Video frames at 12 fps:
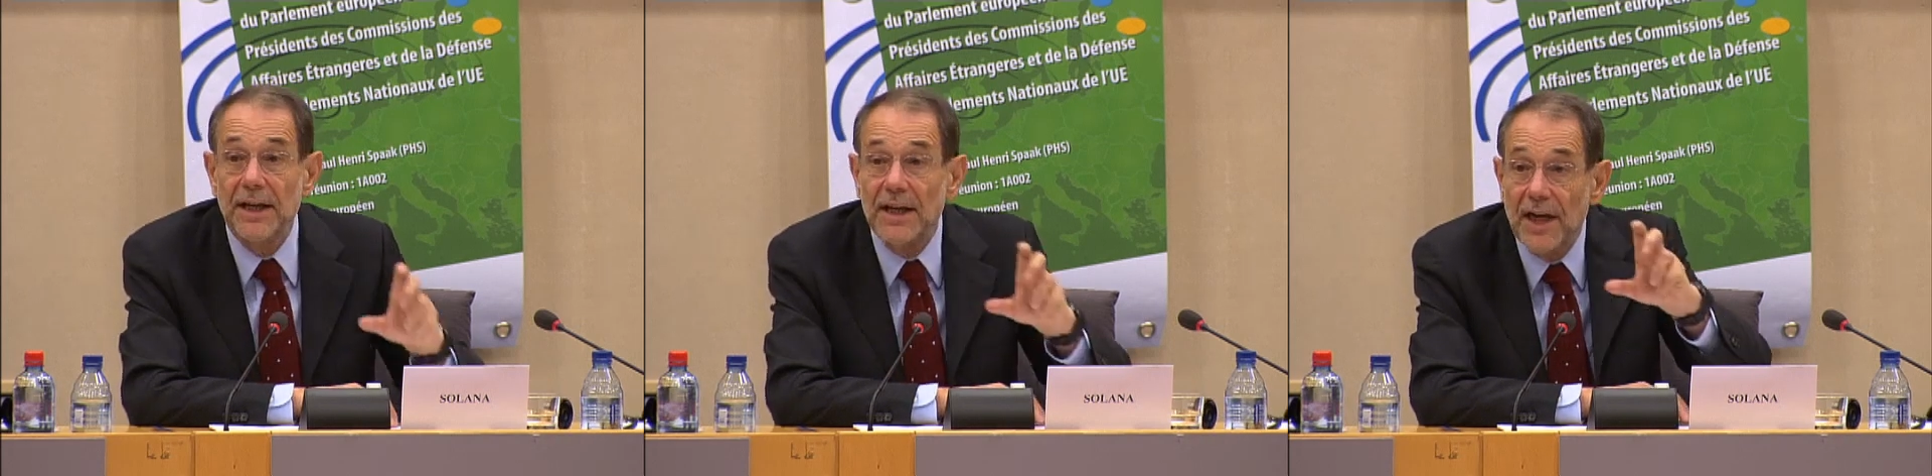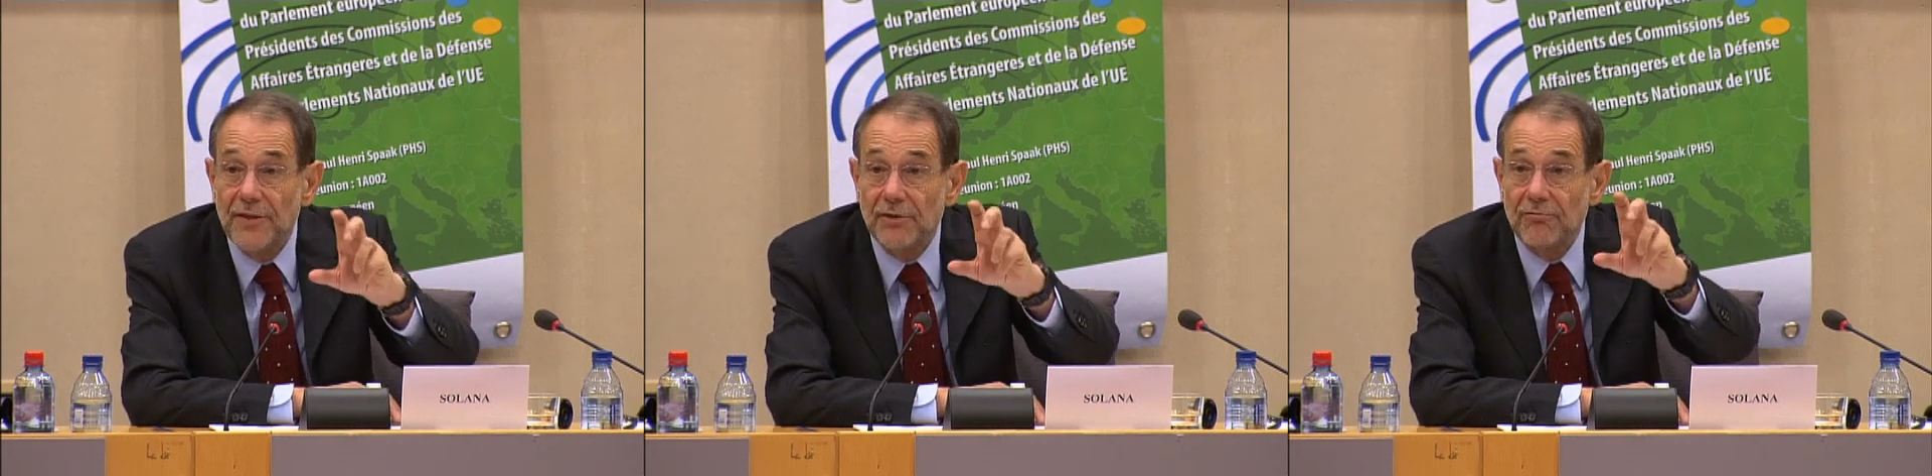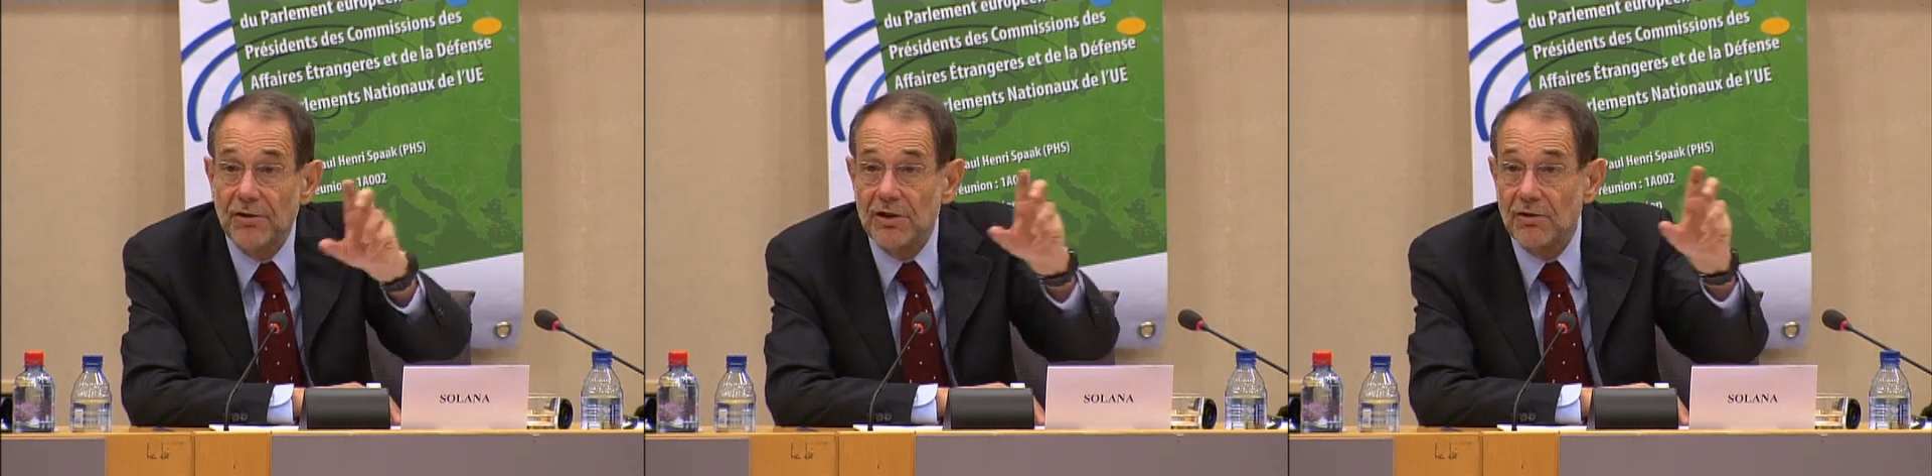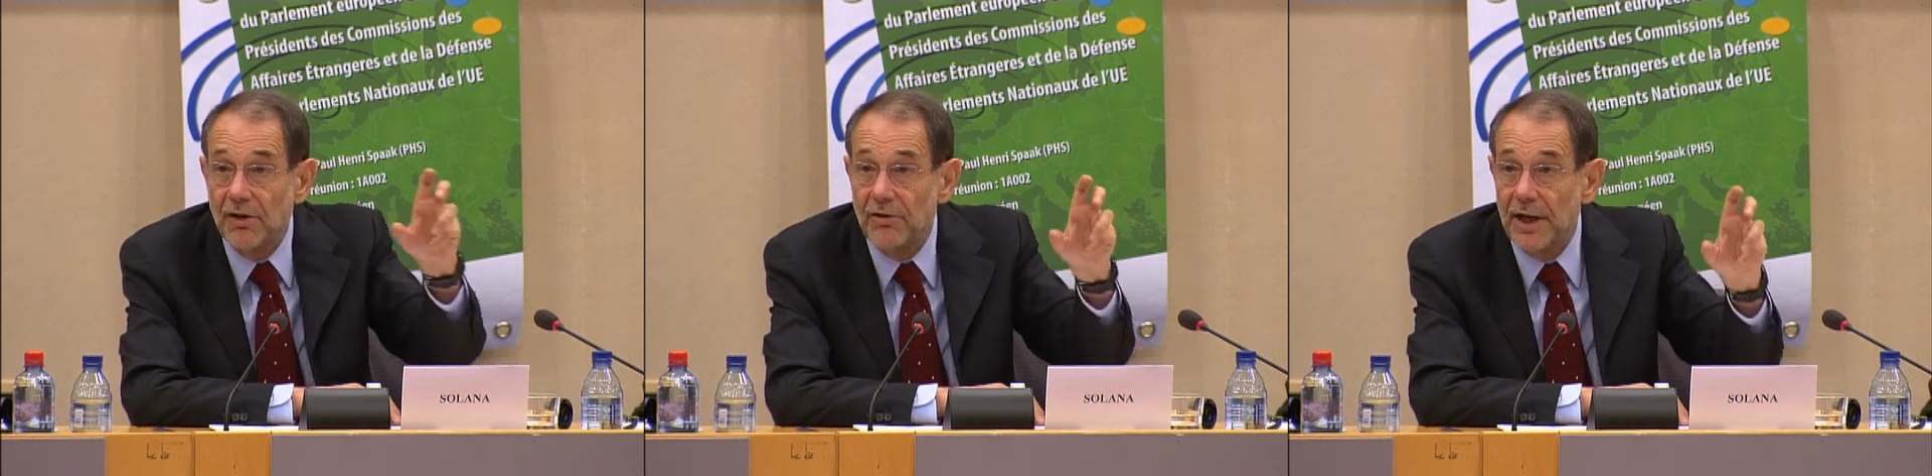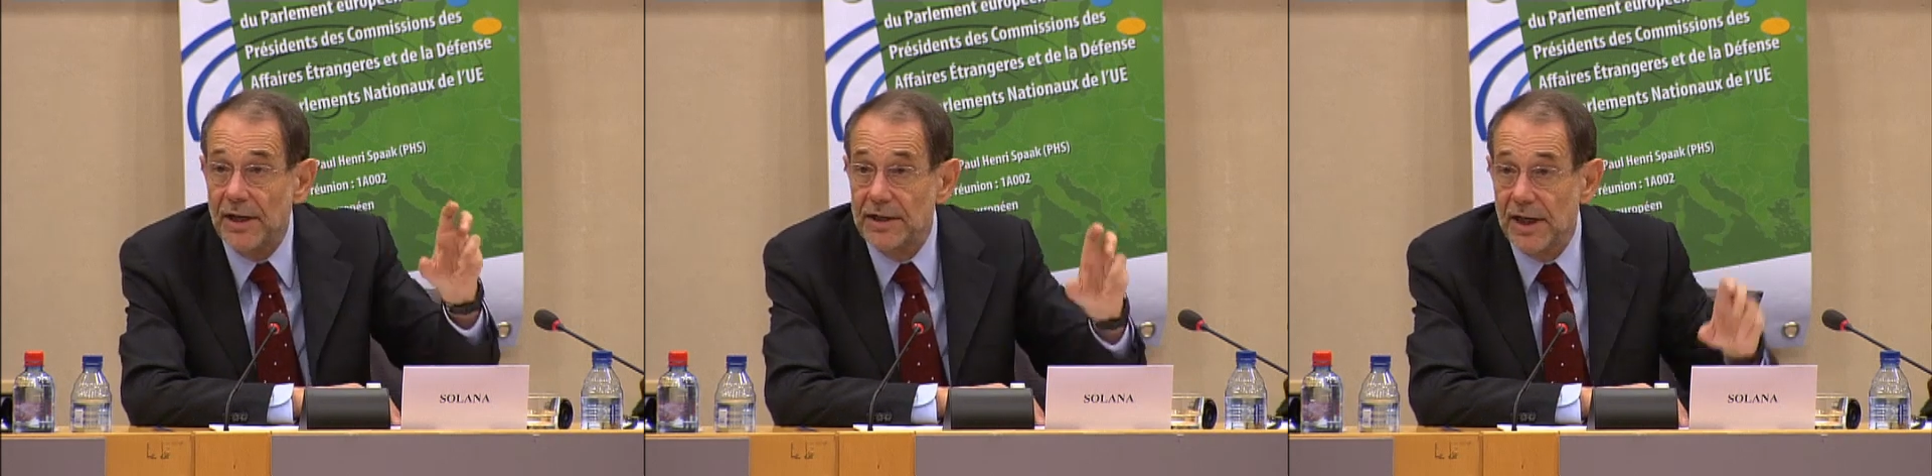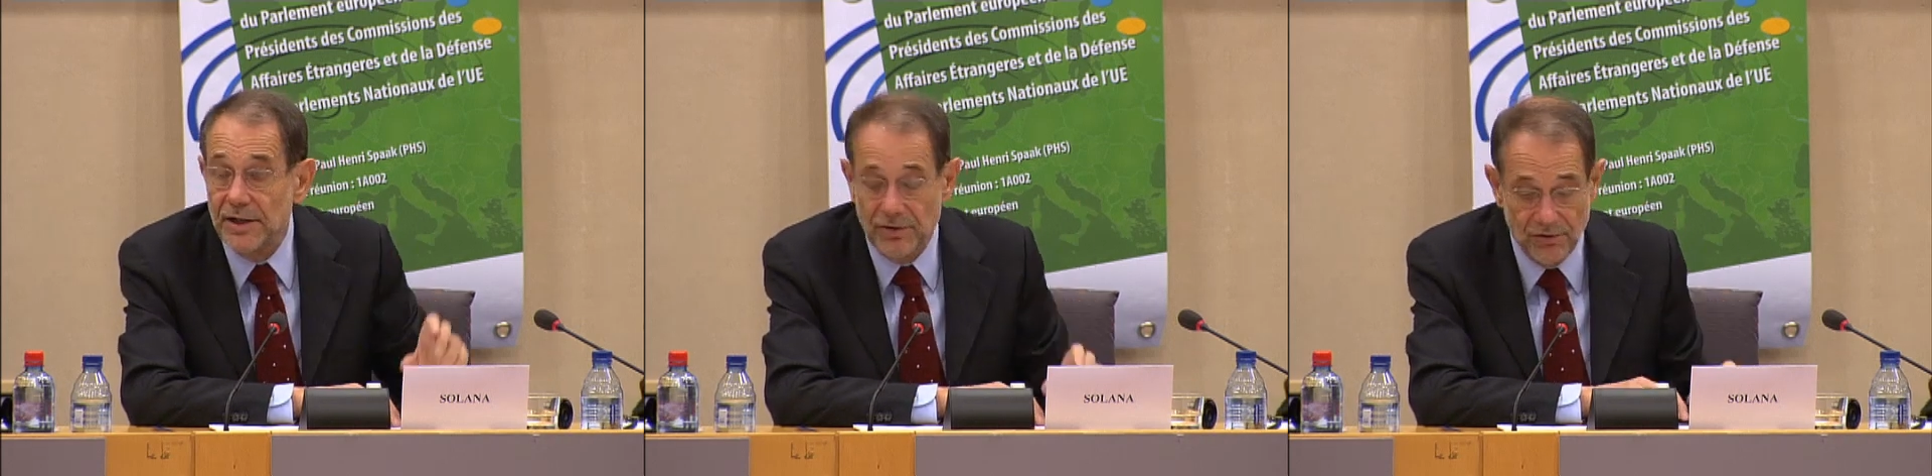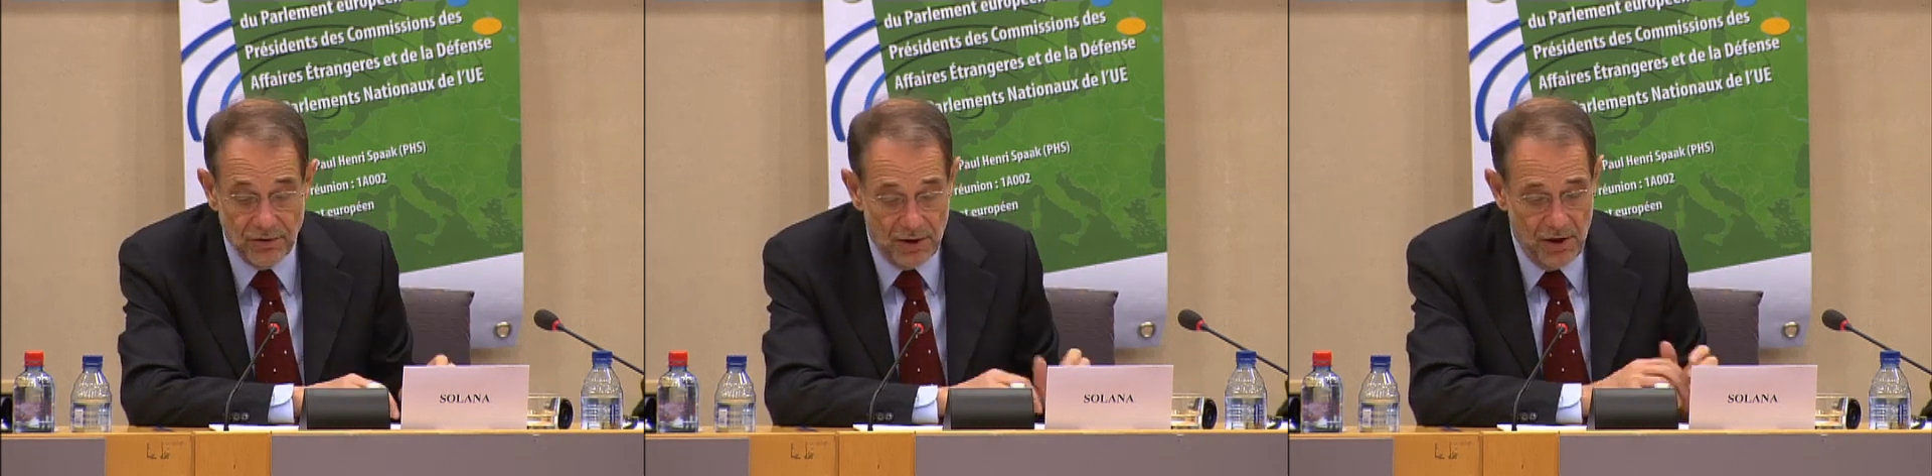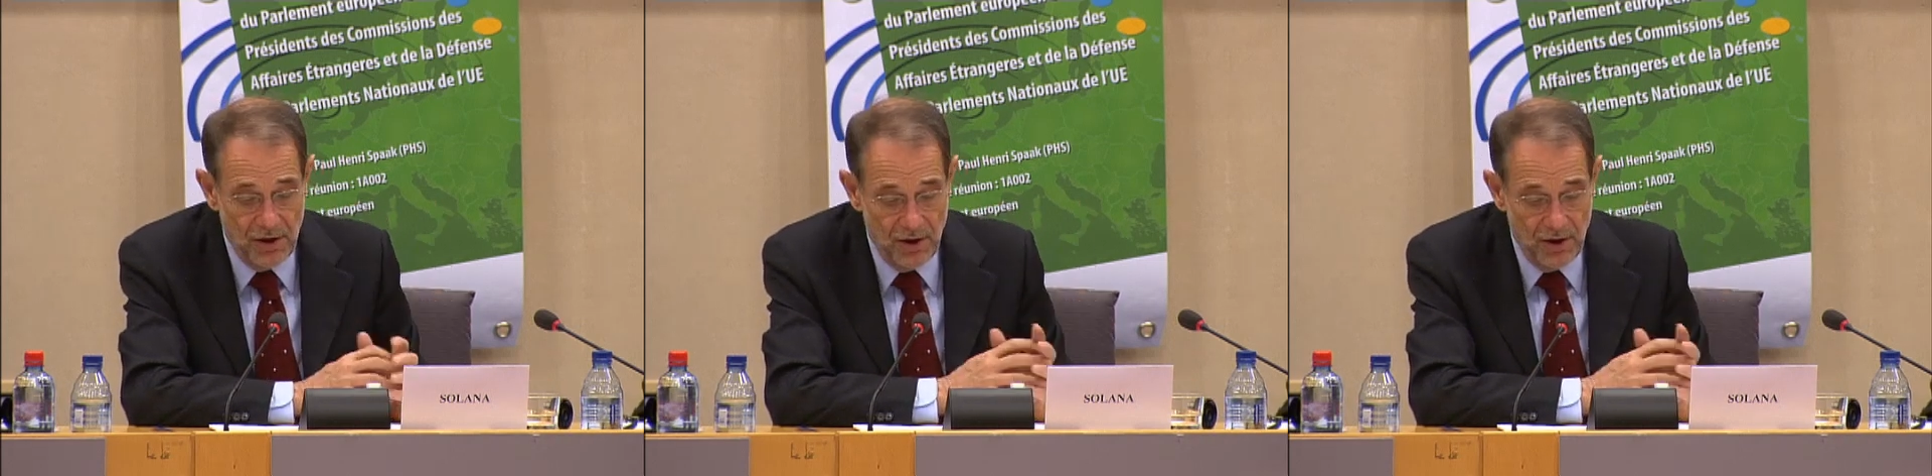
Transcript: and other regional organizations